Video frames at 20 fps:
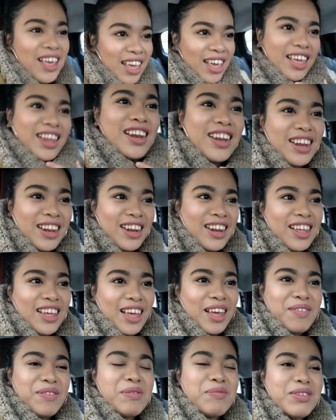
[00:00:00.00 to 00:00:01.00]
and
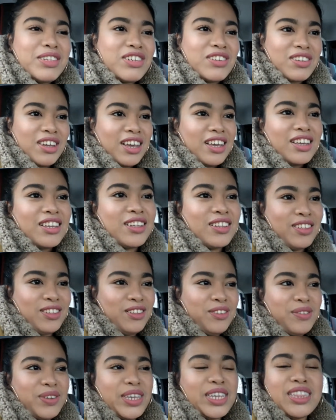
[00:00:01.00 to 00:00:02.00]
I'm a bit shy
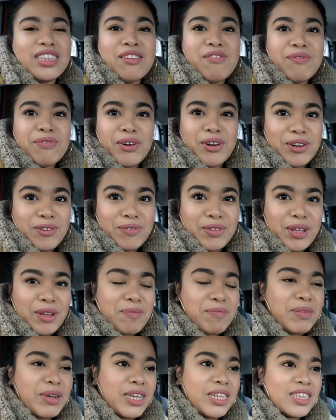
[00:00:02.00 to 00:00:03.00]
doing it in front of
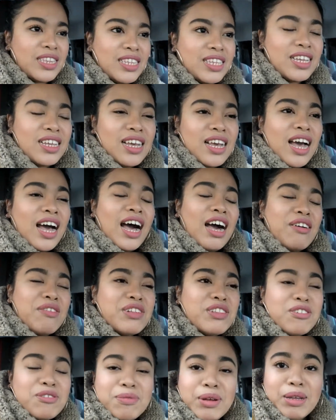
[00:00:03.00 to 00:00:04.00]
them, but I
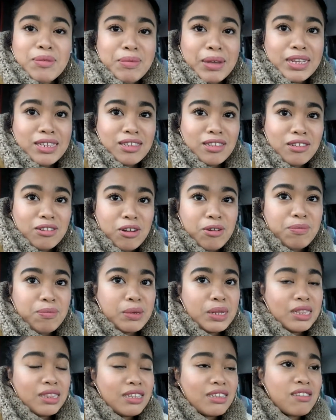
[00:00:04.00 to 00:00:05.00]
will do my best to
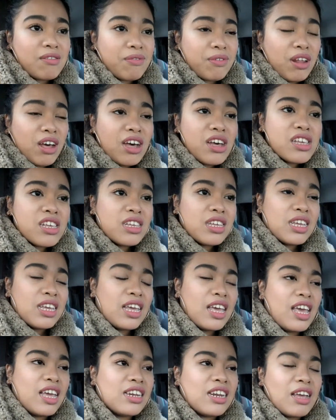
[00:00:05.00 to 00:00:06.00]
complete this vlog.
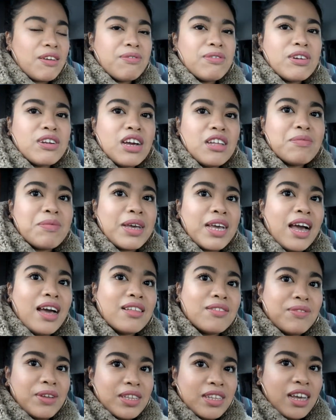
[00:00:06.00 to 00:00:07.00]
And I forgot my
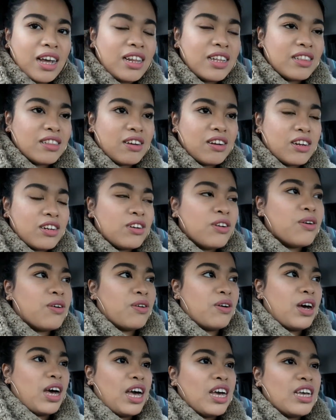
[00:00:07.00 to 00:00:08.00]
advent calendar. No,
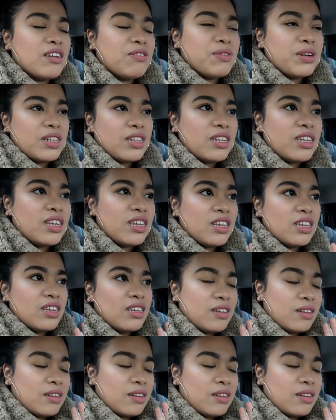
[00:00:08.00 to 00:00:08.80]
I really